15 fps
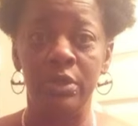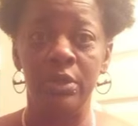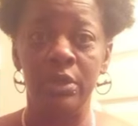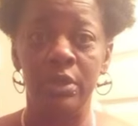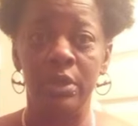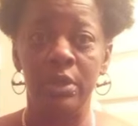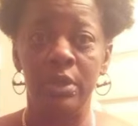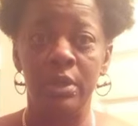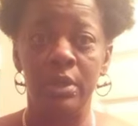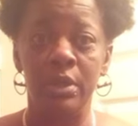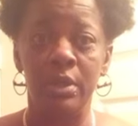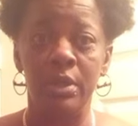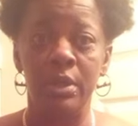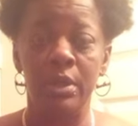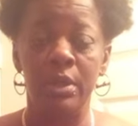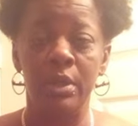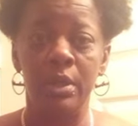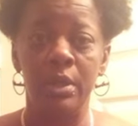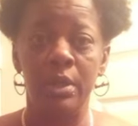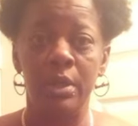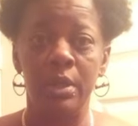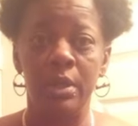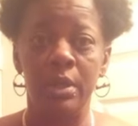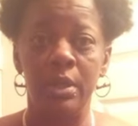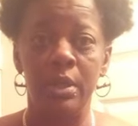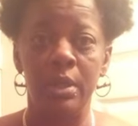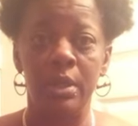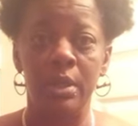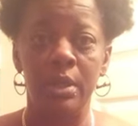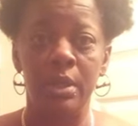
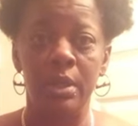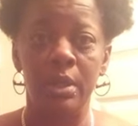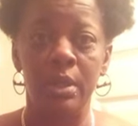[no speech]